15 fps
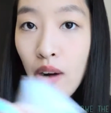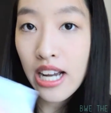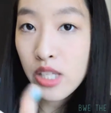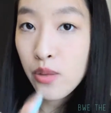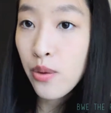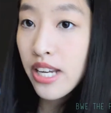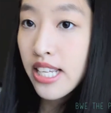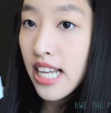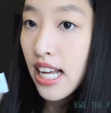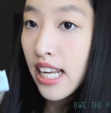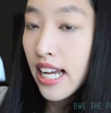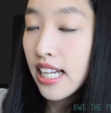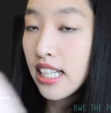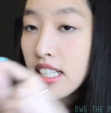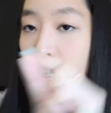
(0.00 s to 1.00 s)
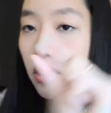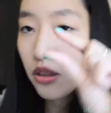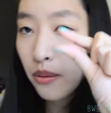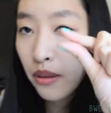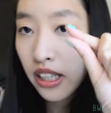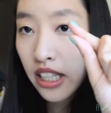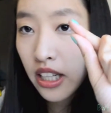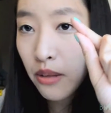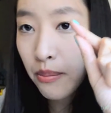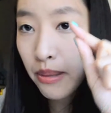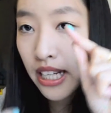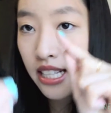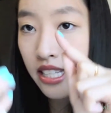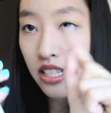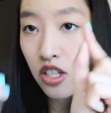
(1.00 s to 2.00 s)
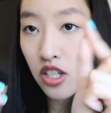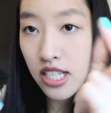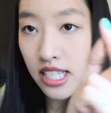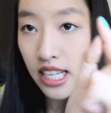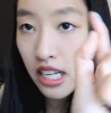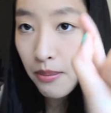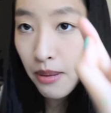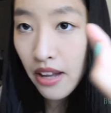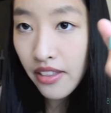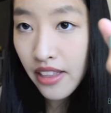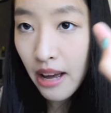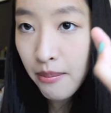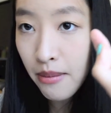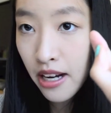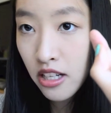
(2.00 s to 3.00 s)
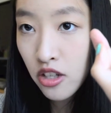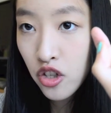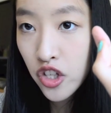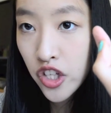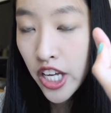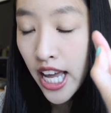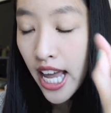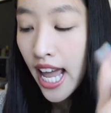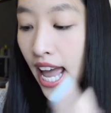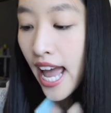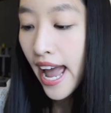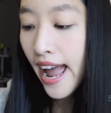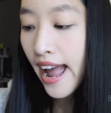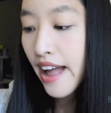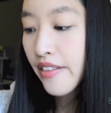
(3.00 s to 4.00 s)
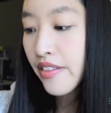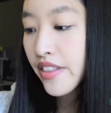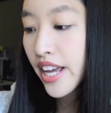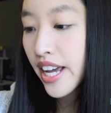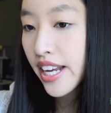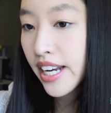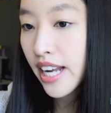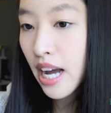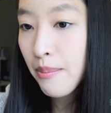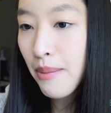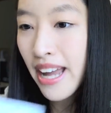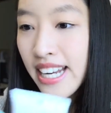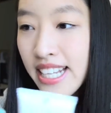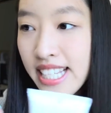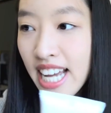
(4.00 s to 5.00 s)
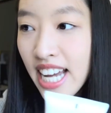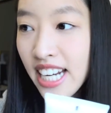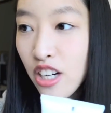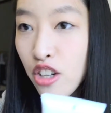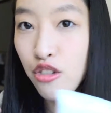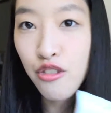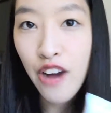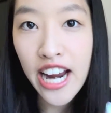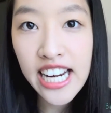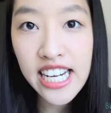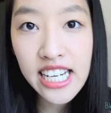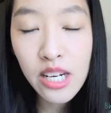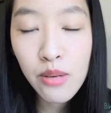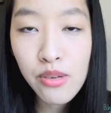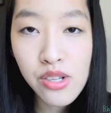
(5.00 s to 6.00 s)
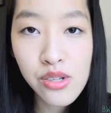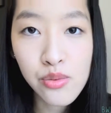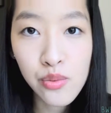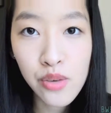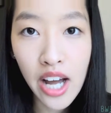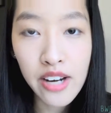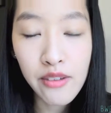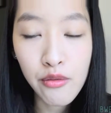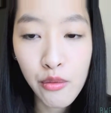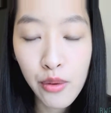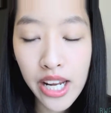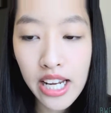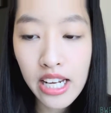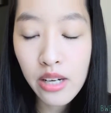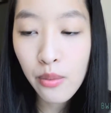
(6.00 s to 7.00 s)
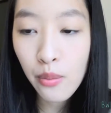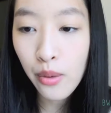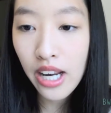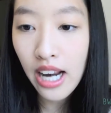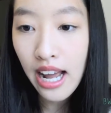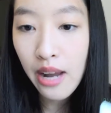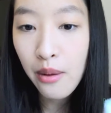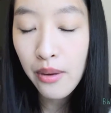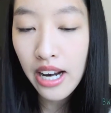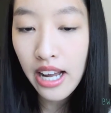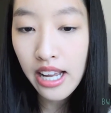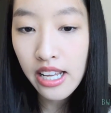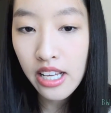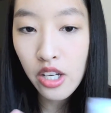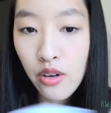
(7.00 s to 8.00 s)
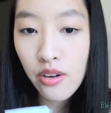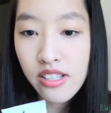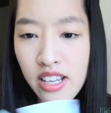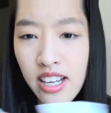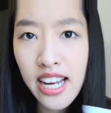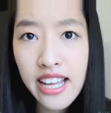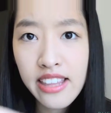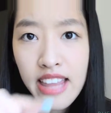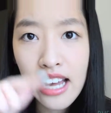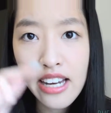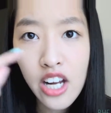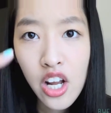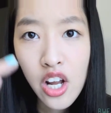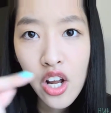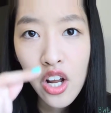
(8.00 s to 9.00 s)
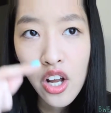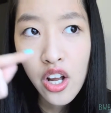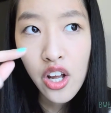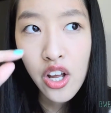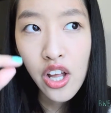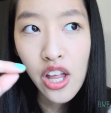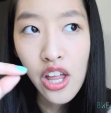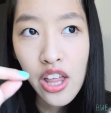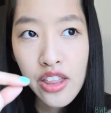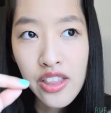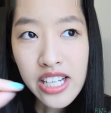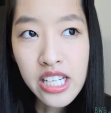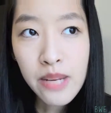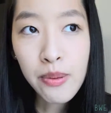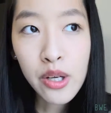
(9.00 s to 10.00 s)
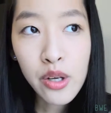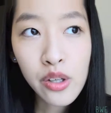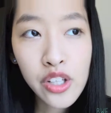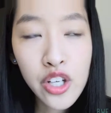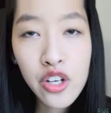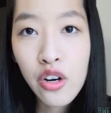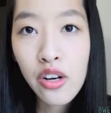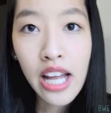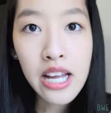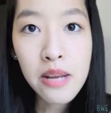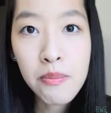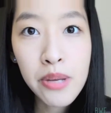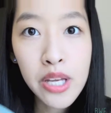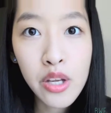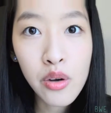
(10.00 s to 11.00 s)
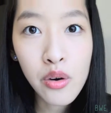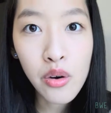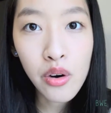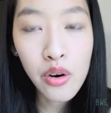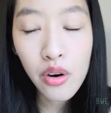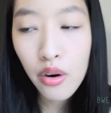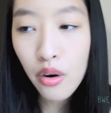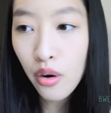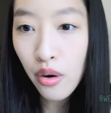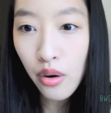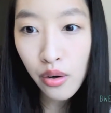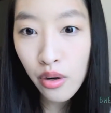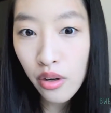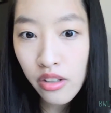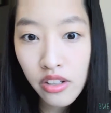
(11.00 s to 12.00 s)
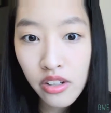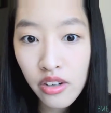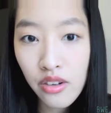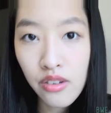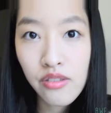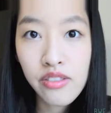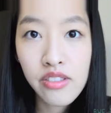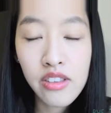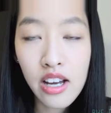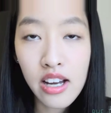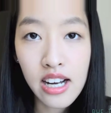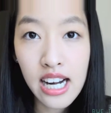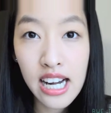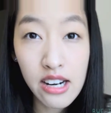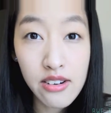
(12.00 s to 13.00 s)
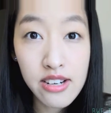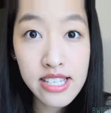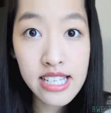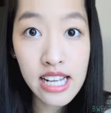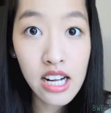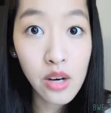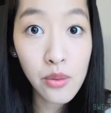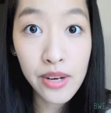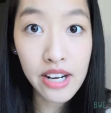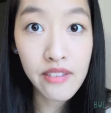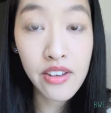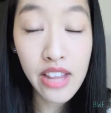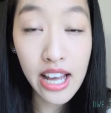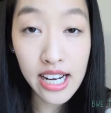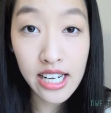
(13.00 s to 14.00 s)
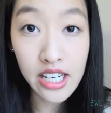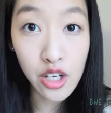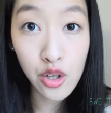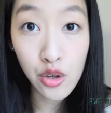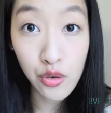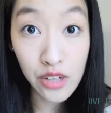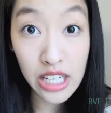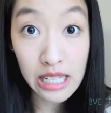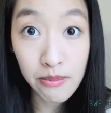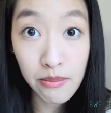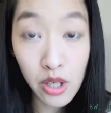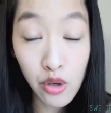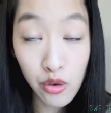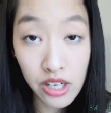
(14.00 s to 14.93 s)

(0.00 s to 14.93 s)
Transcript: squeeze out like a little bit, just like about that much. And then, and it's kind of grainy, which is kind of weird when I, it's not like that typical, like Biore or, Claracel, whatever, that kind of cream